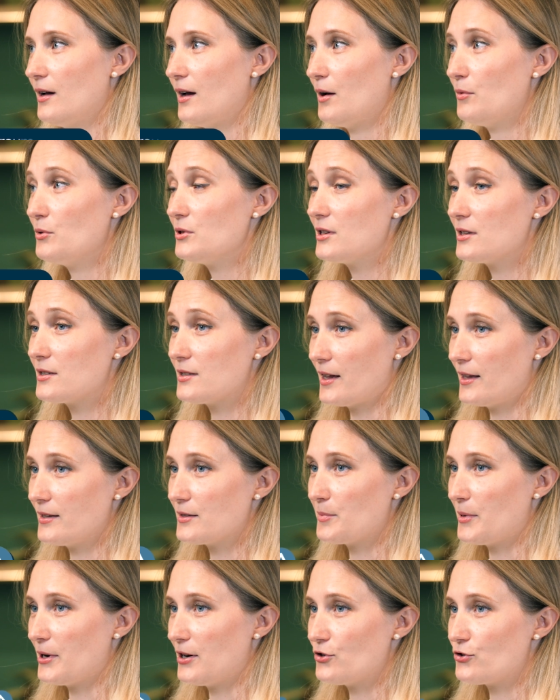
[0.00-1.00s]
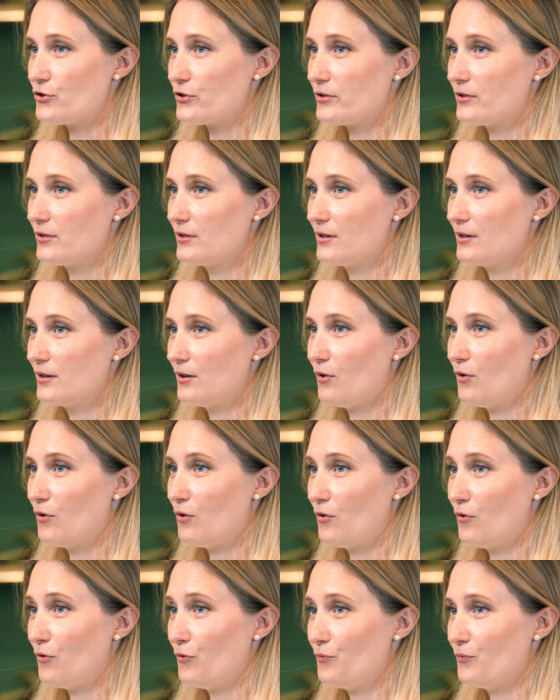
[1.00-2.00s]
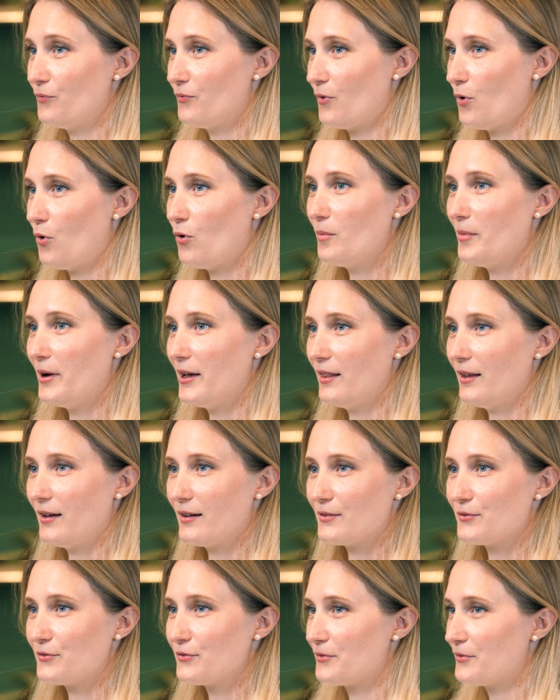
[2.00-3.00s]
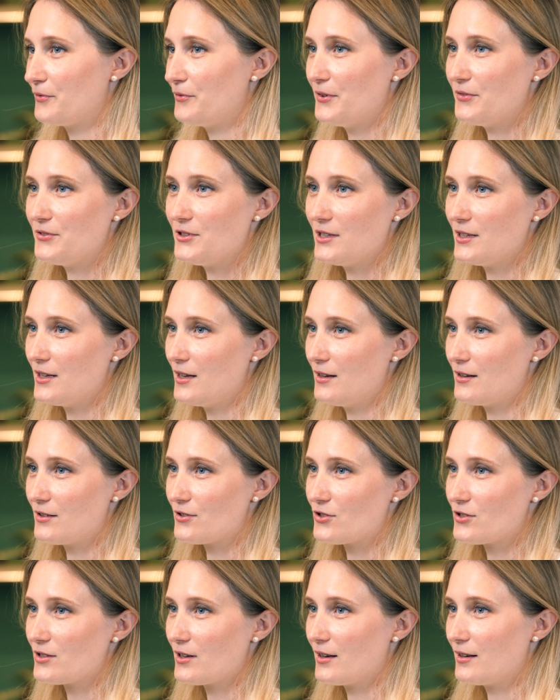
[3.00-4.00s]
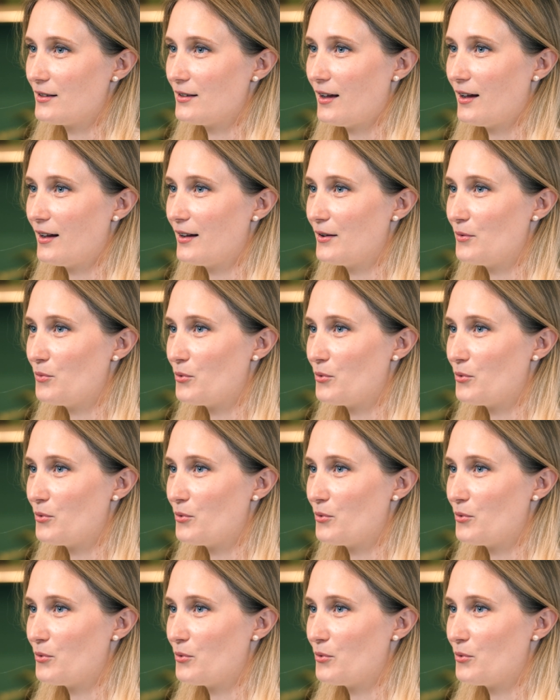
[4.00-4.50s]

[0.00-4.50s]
I was a sales manager all my life, 15 years, and I